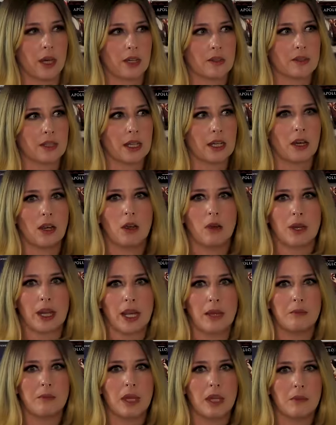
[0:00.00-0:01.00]
where it's like,
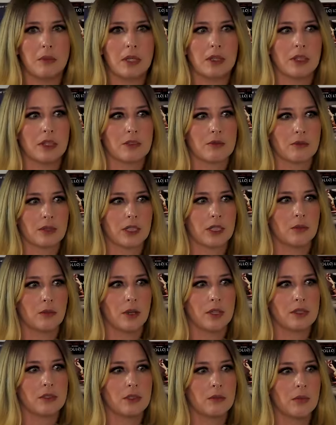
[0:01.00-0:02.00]
okay, maybe this really
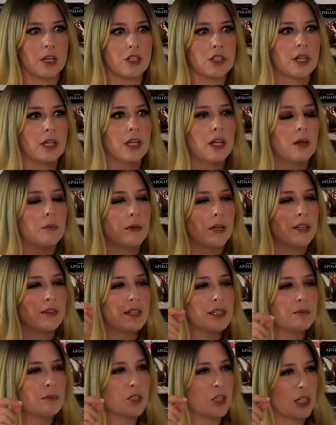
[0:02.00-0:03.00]
was too much. But in
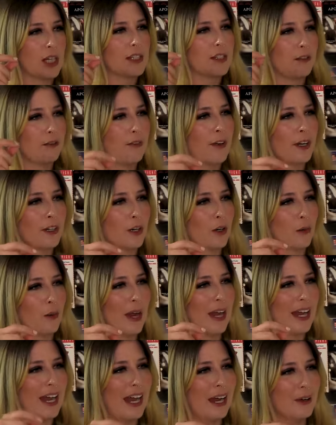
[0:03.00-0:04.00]
this one, she has to fight her
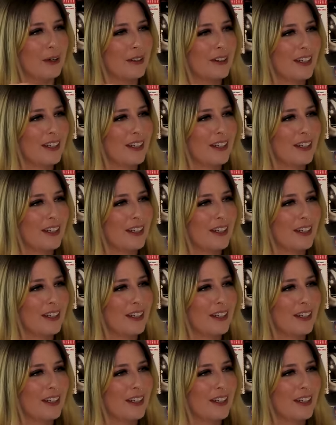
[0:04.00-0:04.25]
way out.